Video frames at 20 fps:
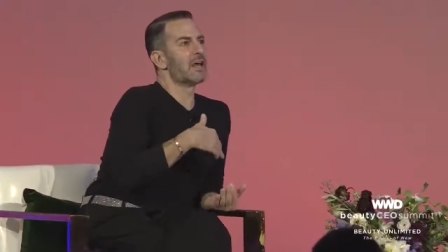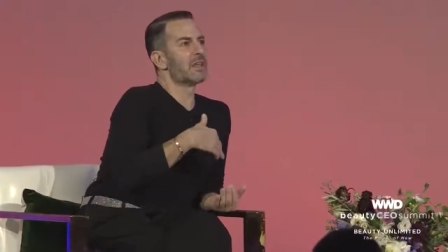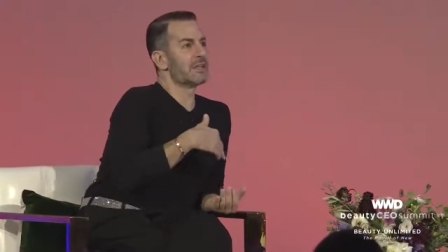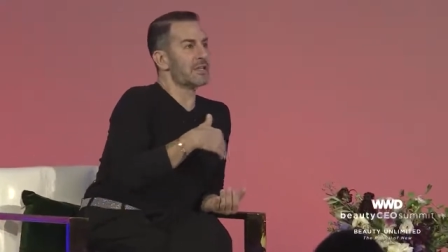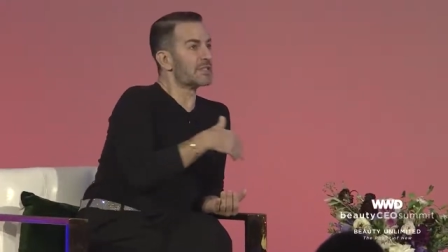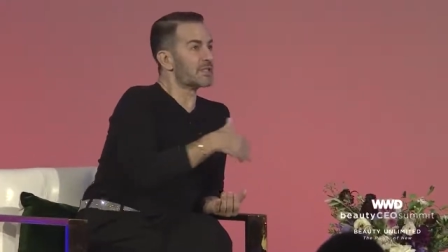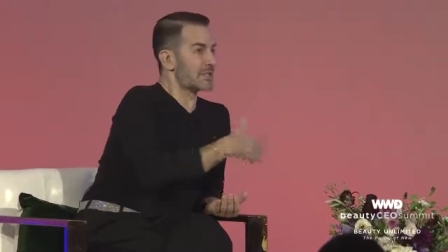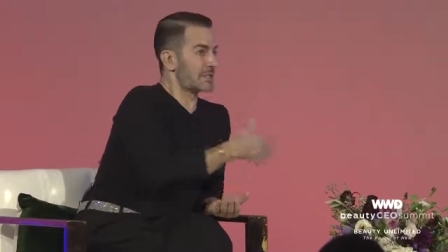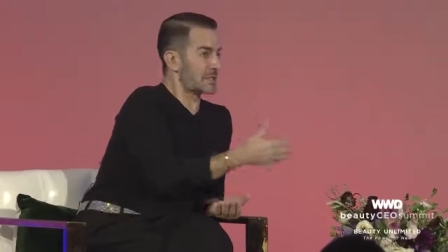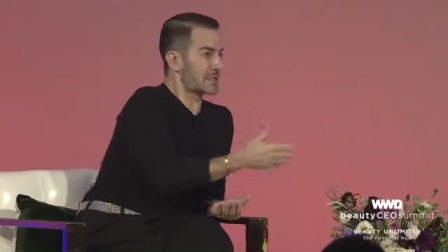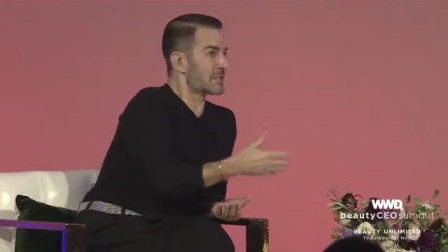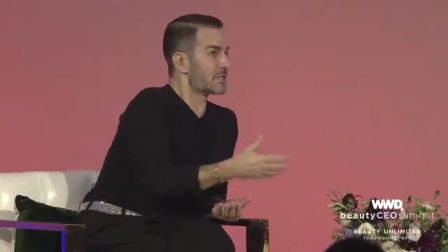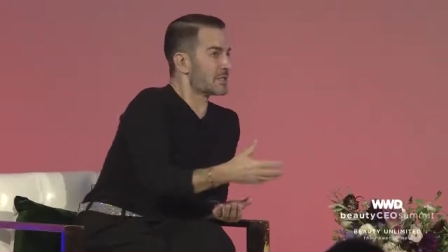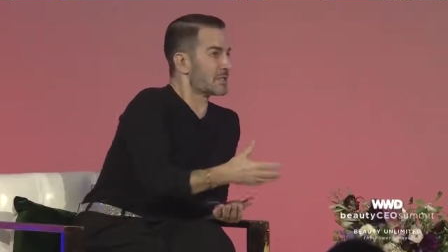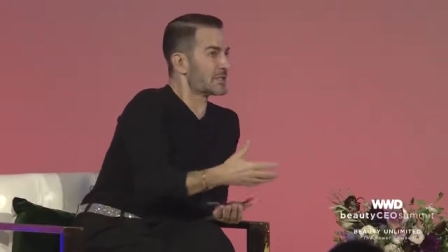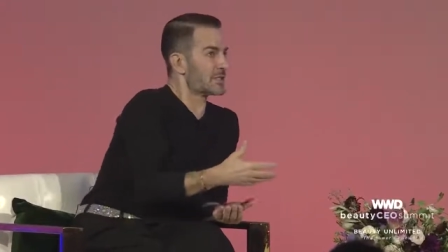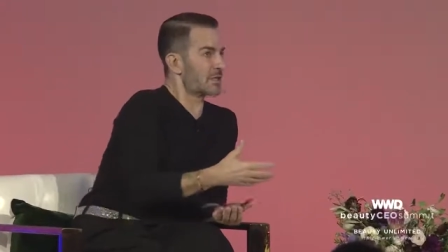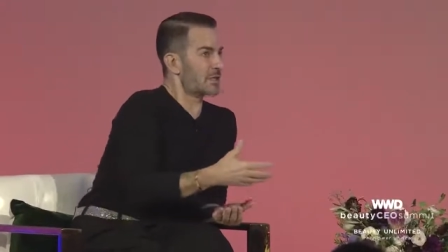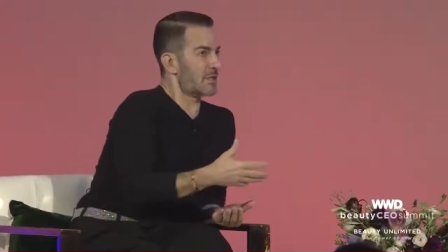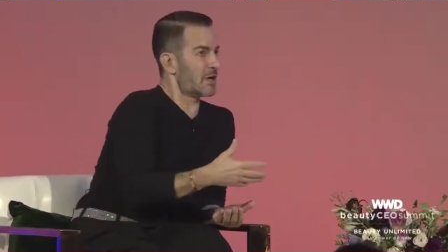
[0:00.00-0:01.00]

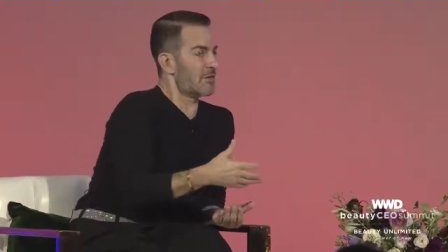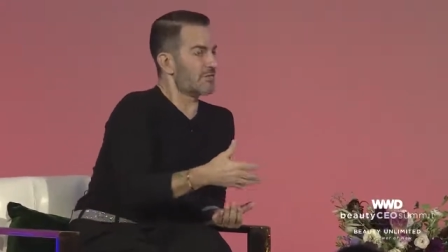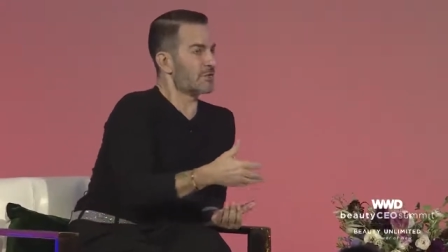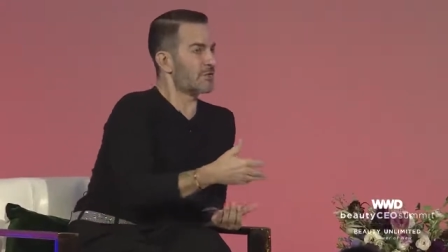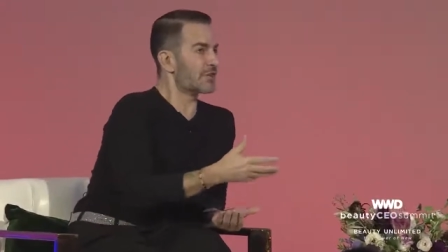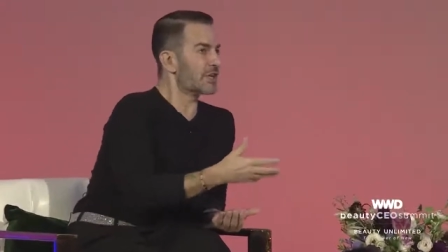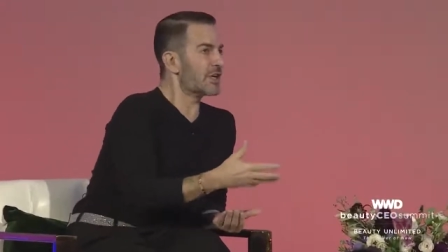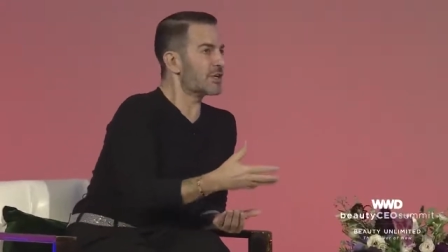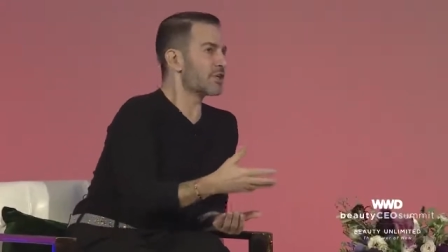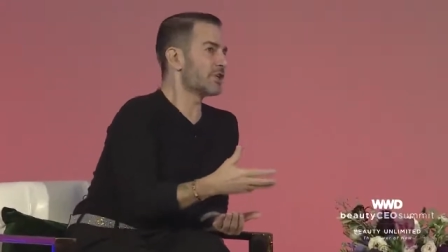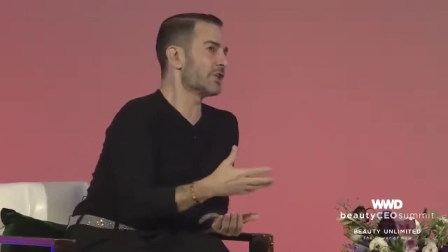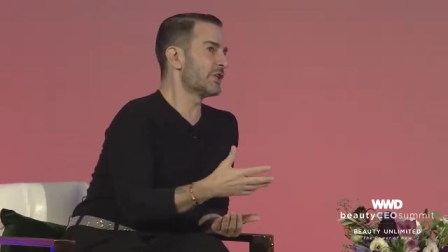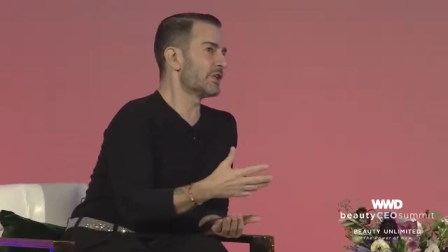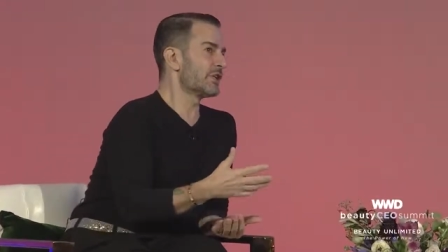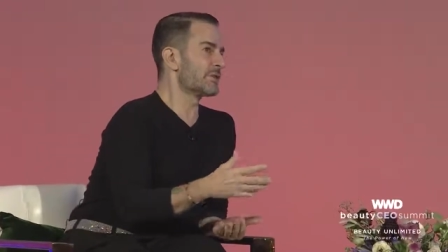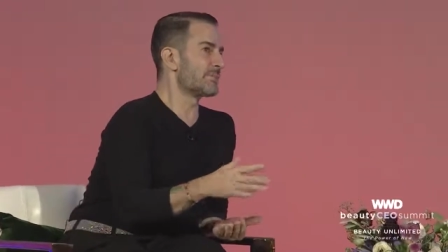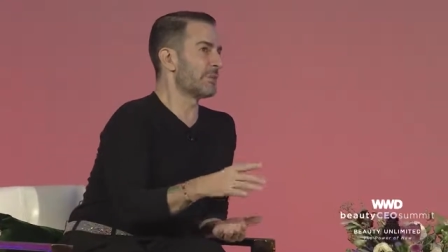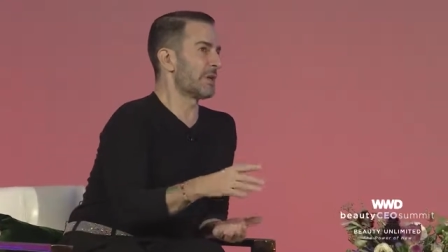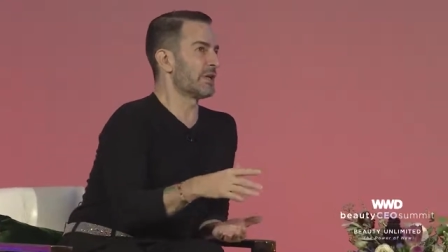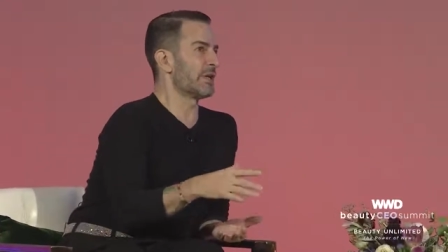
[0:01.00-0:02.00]
this conversation
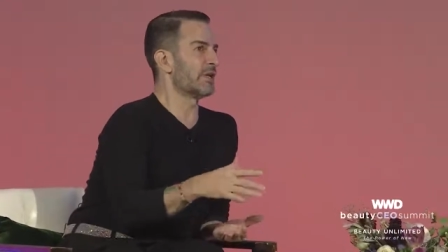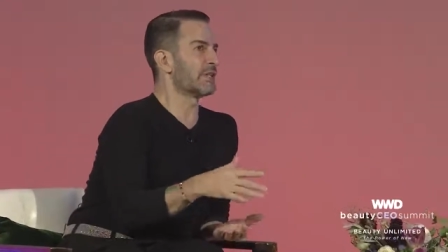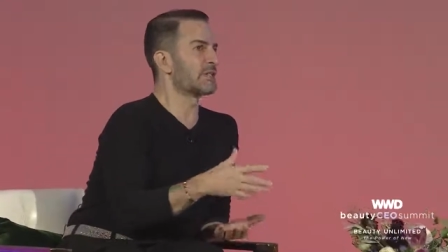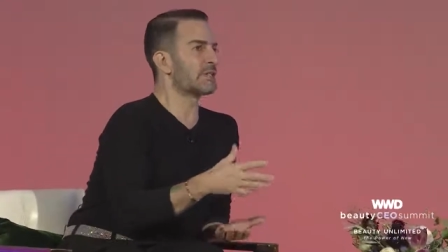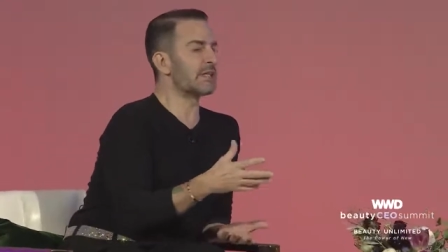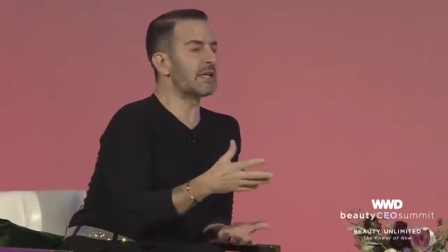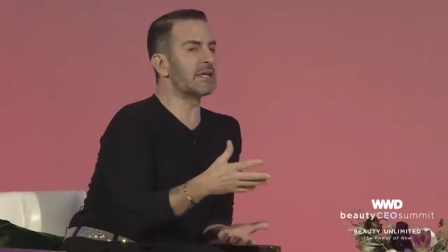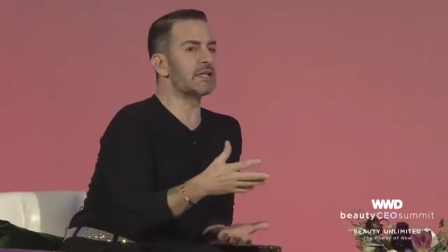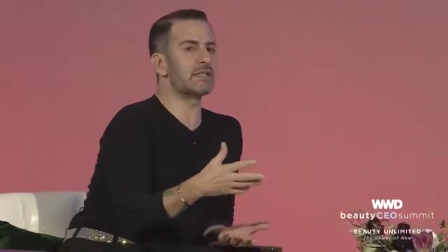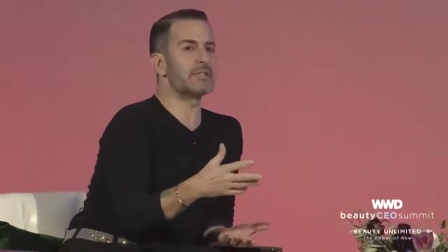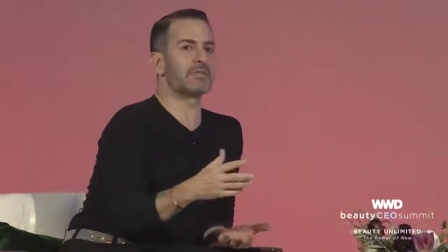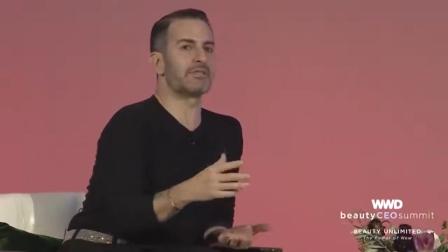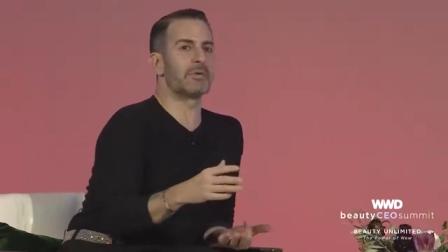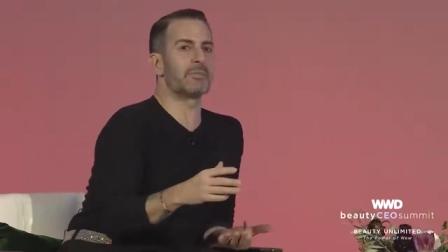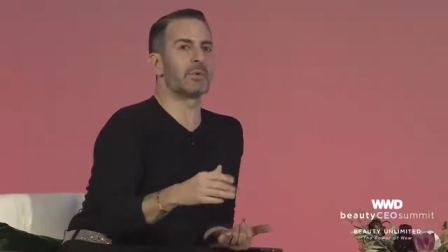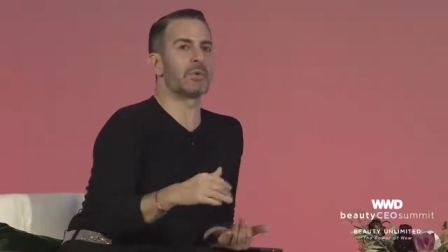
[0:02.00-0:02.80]
is a bit instinctive. I